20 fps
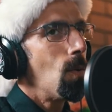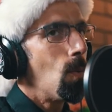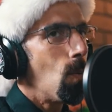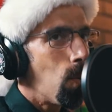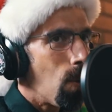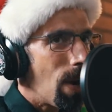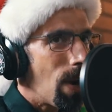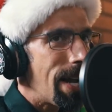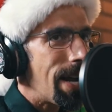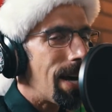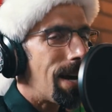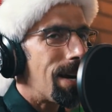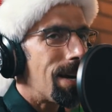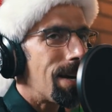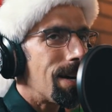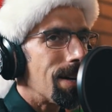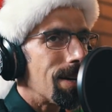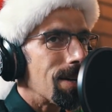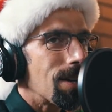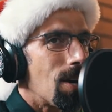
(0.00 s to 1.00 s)
we
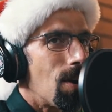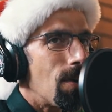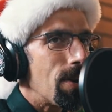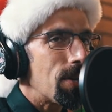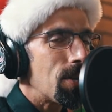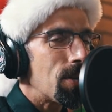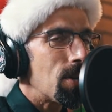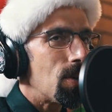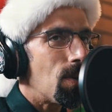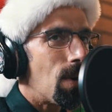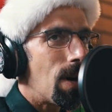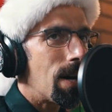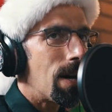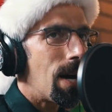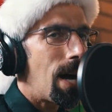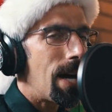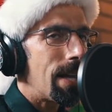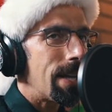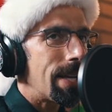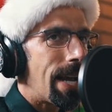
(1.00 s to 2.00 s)
are going through our
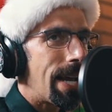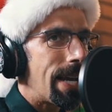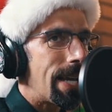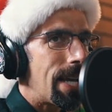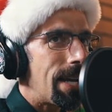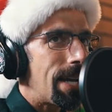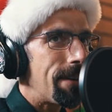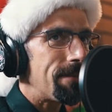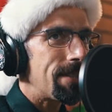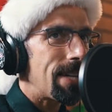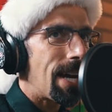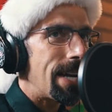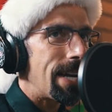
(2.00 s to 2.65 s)
holiday gift